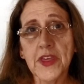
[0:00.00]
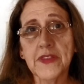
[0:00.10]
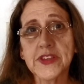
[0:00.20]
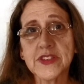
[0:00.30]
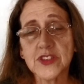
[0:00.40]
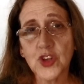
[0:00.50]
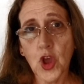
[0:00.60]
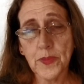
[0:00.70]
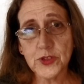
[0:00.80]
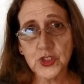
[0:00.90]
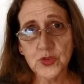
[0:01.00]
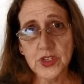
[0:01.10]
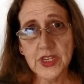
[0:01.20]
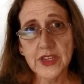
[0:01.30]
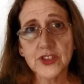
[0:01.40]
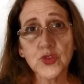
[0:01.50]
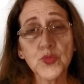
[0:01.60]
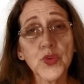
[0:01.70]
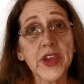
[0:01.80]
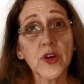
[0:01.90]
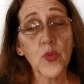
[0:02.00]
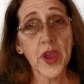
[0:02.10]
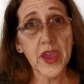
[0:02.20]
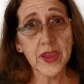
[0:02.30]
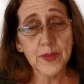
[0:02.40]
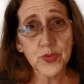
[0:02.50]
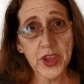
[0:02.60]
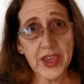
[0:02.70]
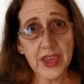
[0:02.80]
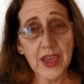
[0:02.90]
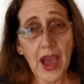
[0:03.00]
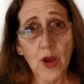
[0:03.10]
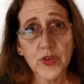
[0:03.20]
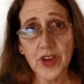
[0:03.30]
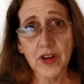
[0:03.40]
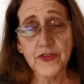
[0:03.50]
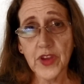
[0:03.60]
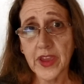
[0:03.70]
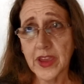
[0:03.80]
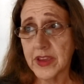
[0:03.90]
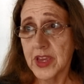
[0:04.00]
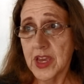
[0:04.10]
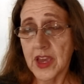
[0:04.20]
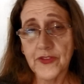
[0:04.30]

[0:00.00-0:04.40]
then this is an opportunity to break away and break out of a,